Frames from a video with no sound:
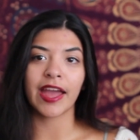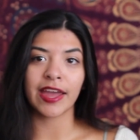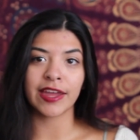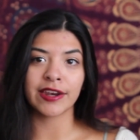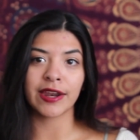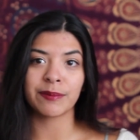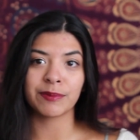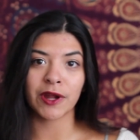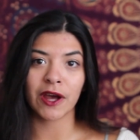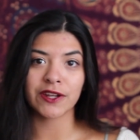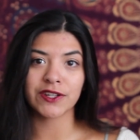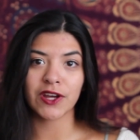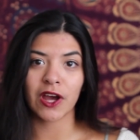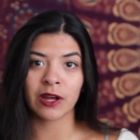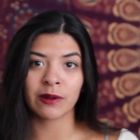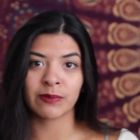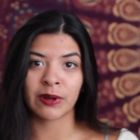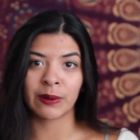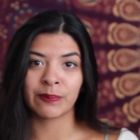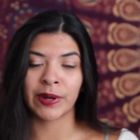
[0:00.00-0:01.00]
And I'm not
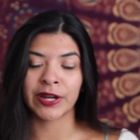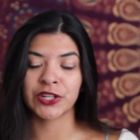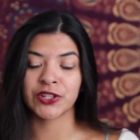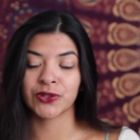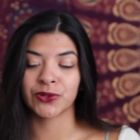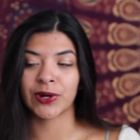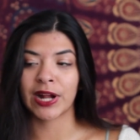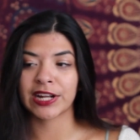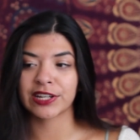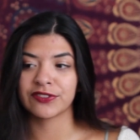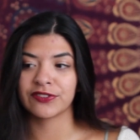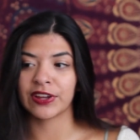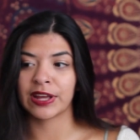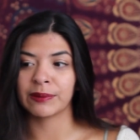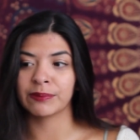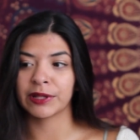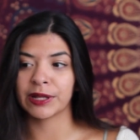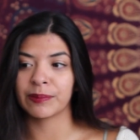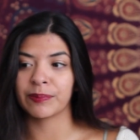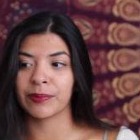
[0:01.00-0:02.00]
talking about my direct
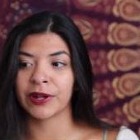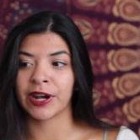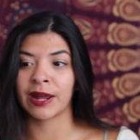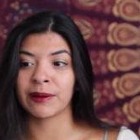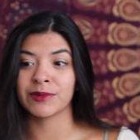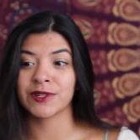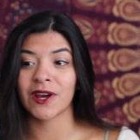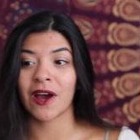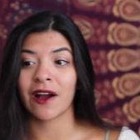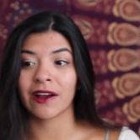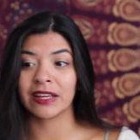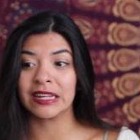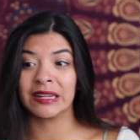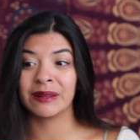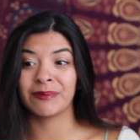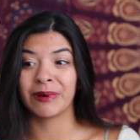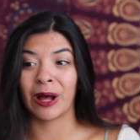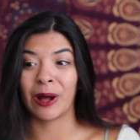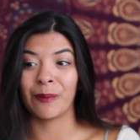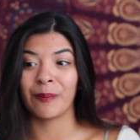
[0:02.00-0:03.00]
family, but I'm talking
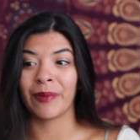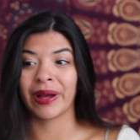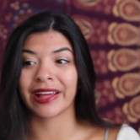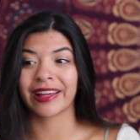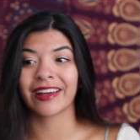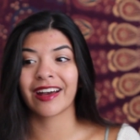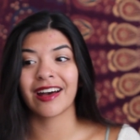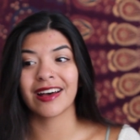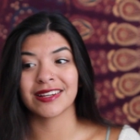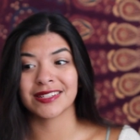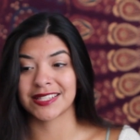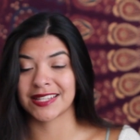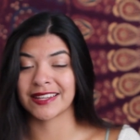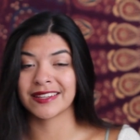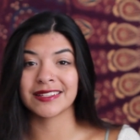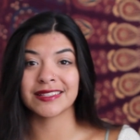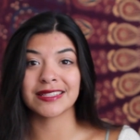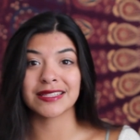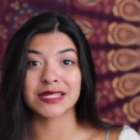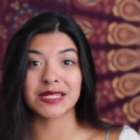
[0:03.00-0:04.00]
about my
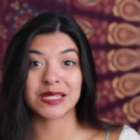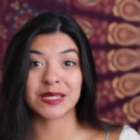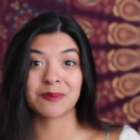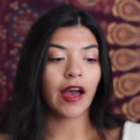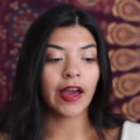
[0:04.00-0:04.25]
cousins.